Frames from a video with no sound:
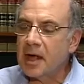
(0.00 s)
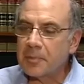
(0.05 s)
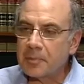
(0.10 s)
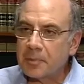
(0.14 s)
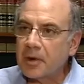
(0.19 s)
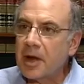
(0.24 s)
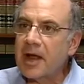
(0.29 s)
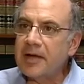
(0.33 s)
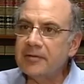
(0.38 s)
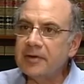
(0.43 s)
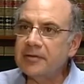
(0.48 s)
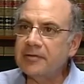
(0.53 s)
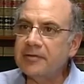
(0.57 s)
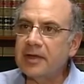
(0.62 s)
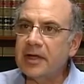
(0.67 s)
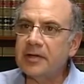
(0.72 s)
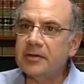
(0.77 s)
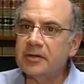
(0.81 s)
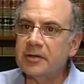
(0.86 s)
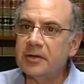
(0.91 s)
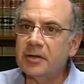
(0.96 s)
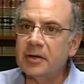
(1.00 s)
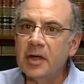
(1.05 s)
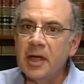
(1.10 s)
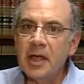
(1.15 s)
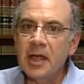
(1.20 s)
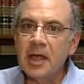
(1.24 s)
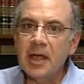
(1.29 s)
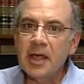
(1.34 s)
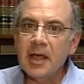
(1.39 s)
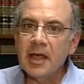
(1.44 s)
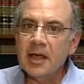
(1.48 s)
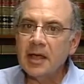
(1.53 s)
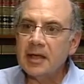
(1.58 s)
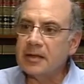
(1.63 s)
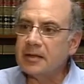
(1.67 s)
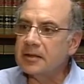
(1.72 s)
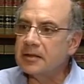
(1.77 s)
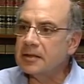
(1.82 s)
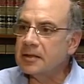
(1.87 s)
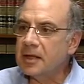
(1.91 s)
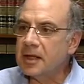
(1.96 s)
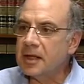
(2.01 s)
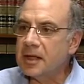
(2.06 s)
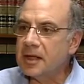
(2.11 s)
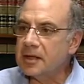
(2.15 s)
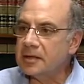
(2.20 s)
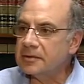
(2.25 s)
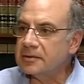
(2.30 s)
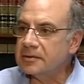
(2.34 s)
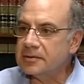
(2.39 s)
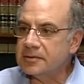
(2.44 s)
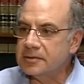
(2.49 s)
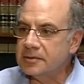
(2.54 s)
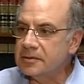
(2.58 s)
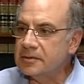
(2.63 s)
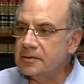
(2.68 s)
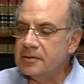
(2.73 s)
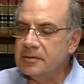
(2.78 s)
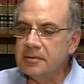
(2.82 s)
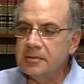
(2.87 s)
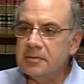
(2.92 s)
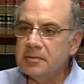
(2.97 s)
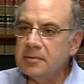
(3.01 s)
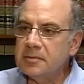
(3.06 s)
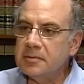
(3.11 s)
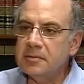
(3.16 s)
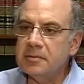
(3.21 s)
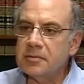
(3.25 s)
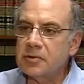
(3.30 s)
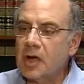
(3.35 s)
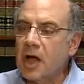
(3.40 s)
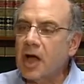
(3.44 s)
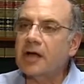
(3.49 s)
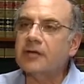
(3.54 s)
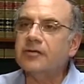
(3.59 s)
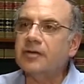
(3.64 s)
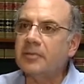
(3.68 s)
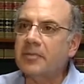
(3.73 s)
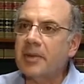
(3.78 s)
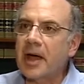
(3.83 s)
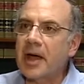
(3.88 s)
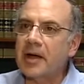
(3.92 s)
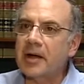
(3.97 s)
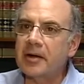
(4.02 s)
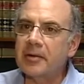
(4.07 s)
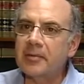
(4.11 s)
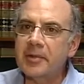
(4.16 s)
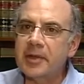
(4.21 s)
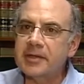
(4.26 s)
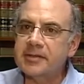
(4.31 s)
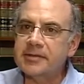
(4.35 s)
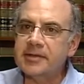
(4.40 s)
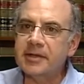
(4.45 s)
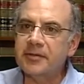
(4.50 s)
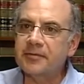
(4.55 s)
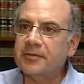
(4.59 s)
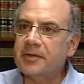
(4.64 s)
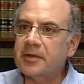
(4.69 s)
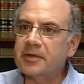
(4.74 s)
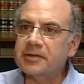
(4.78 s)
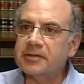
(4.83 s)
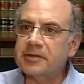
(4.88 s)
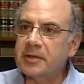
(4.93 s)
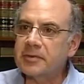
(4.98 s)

a private vendor and, and talks about them as if they're